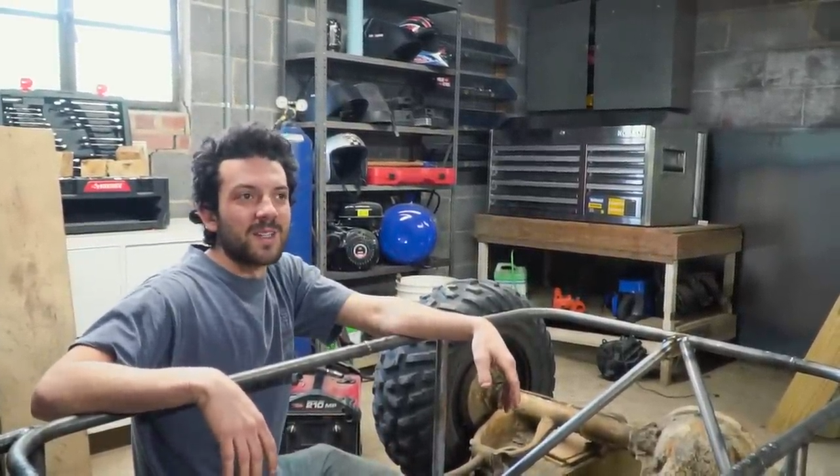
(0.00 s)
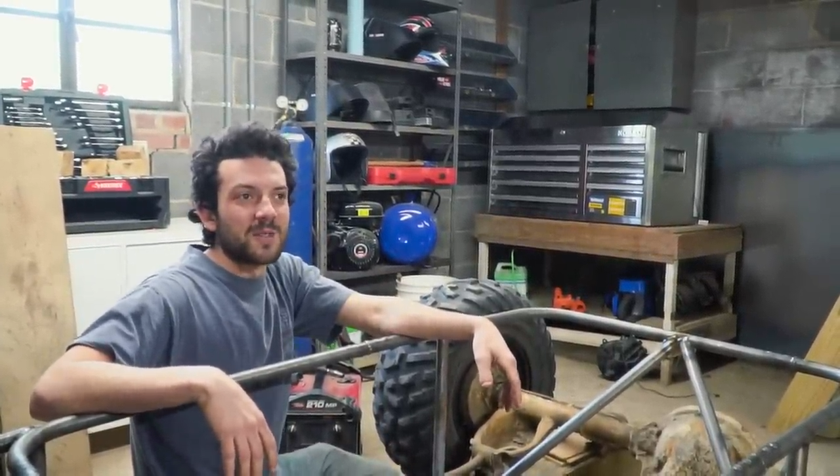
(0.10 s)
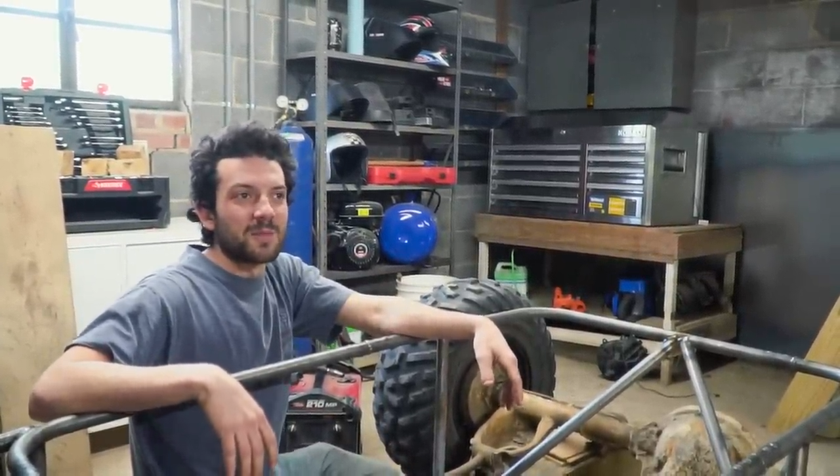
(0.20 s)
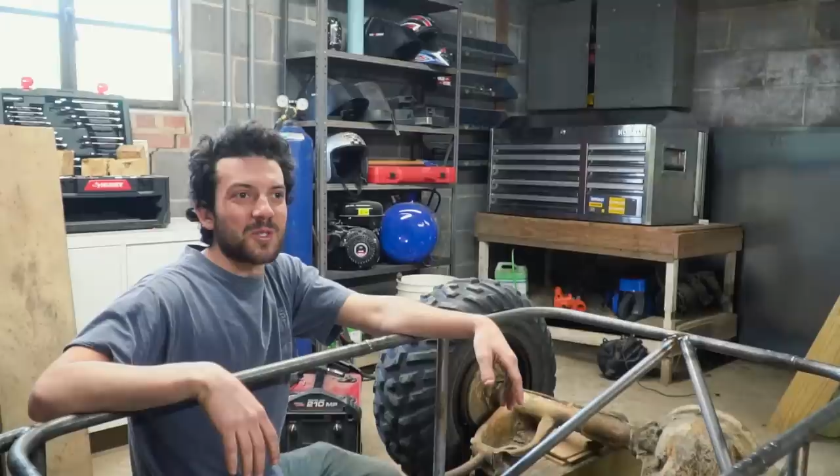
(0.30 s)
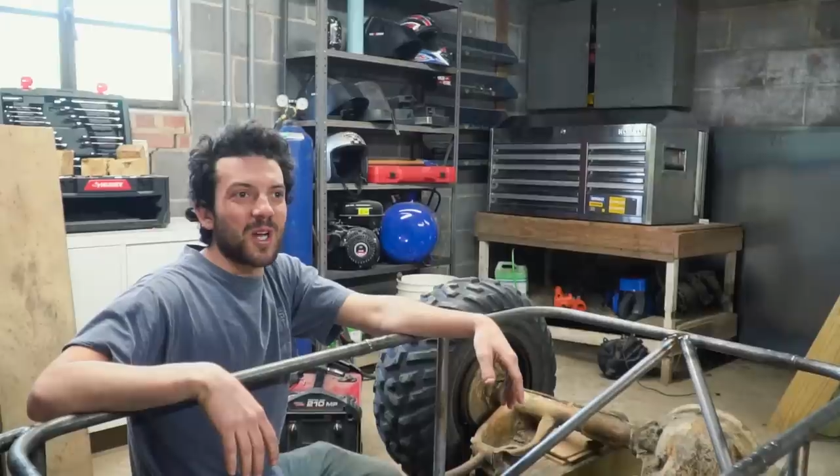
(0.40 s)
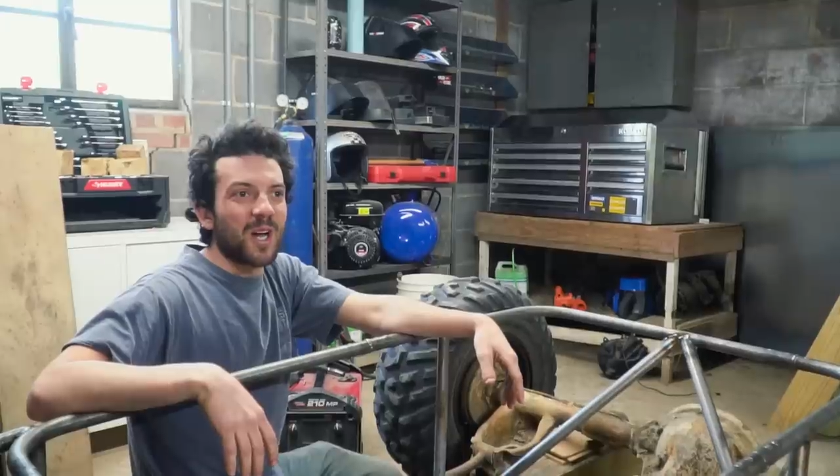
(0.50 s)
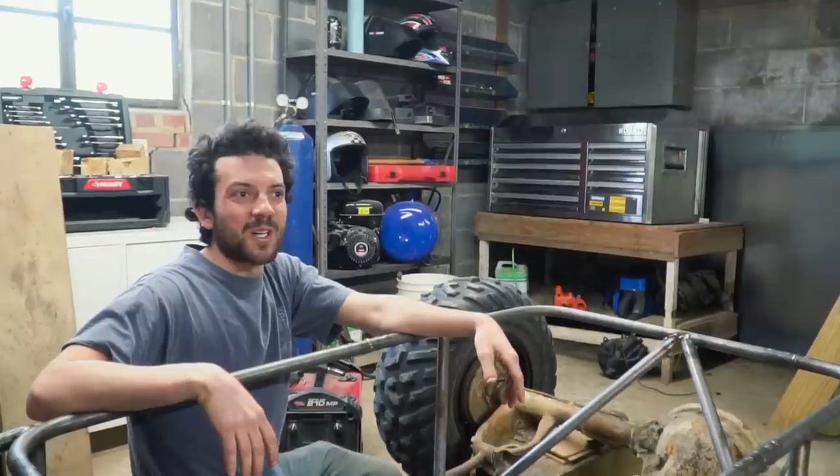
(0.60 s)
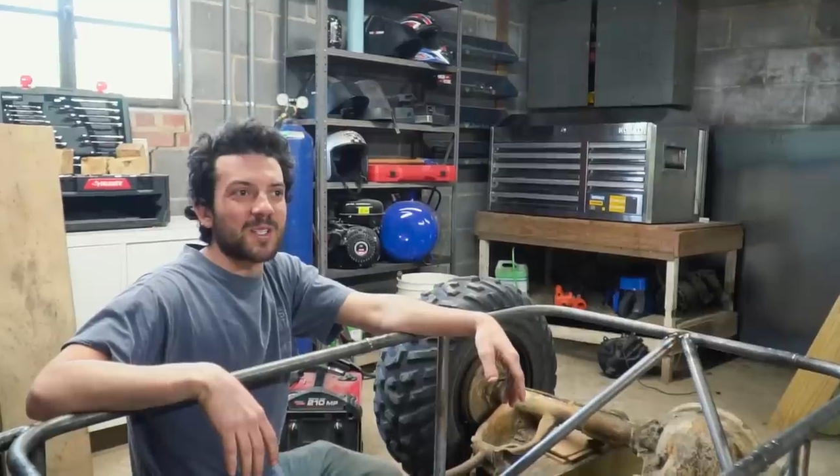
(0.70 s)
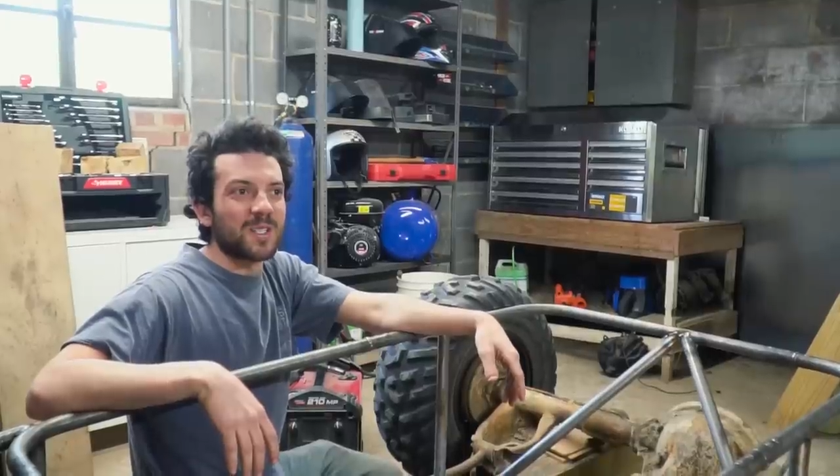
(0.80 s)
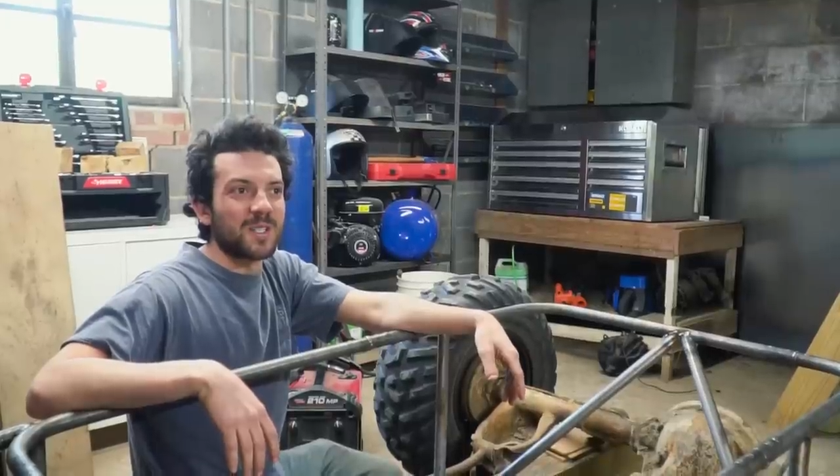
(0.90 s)
some
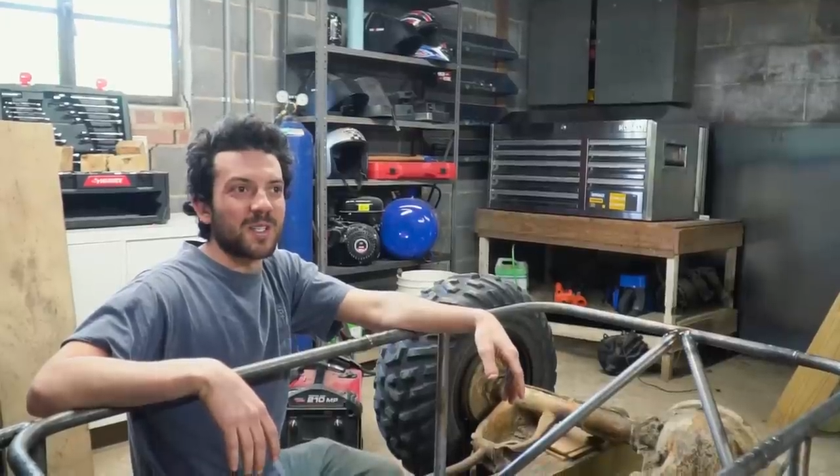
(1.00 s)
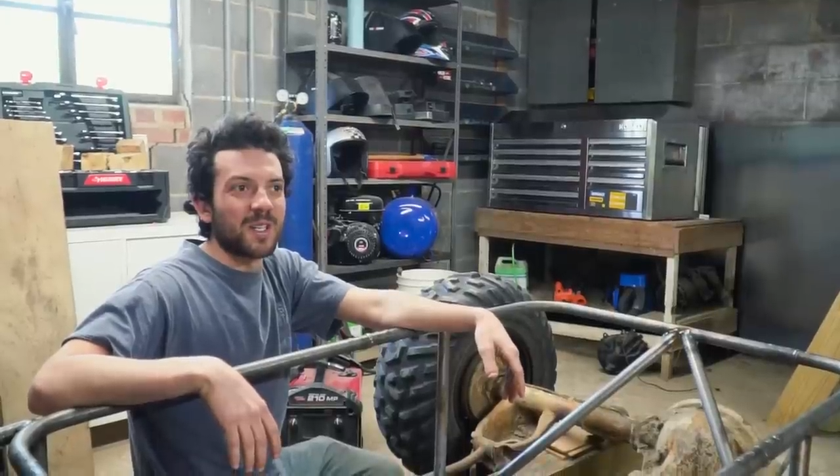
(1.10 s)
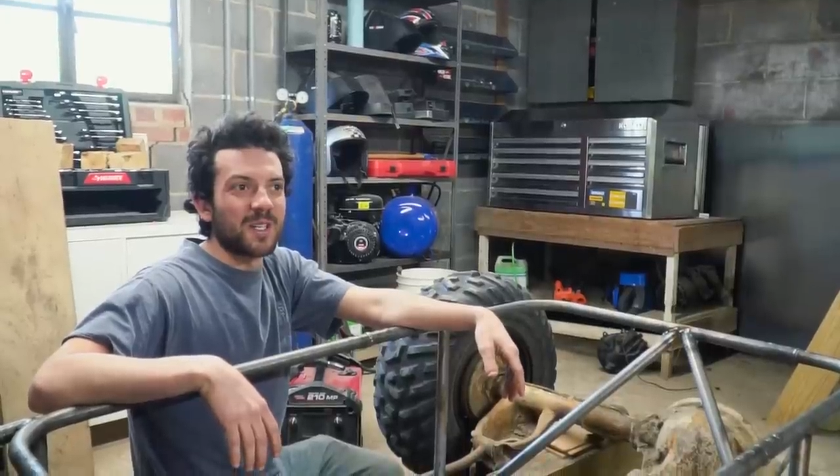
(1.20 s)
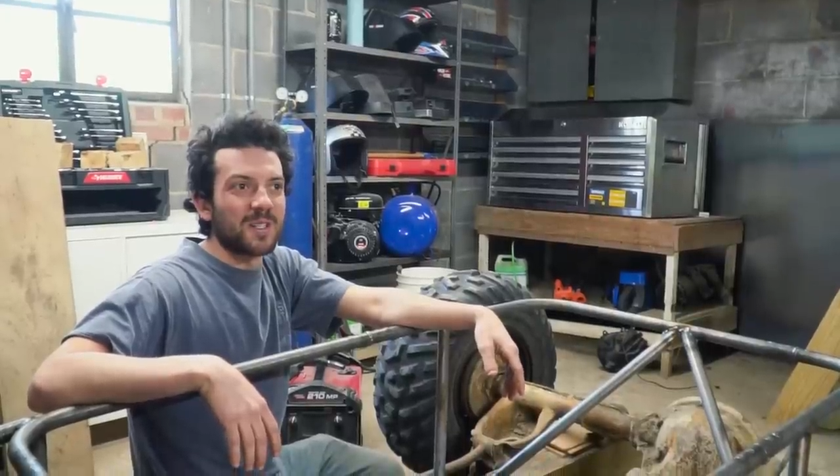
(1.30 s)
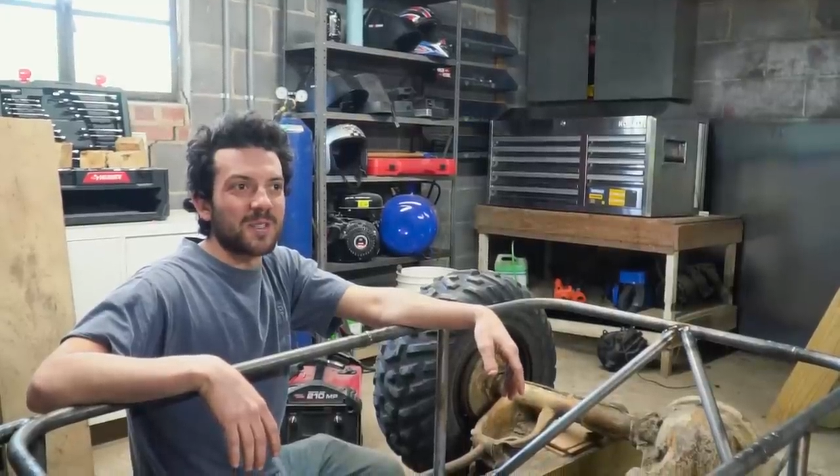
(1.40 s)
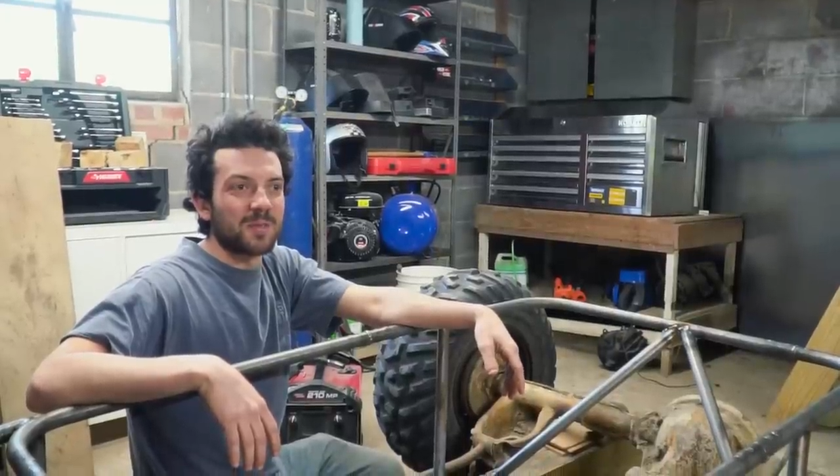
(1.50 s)
shocks and uh,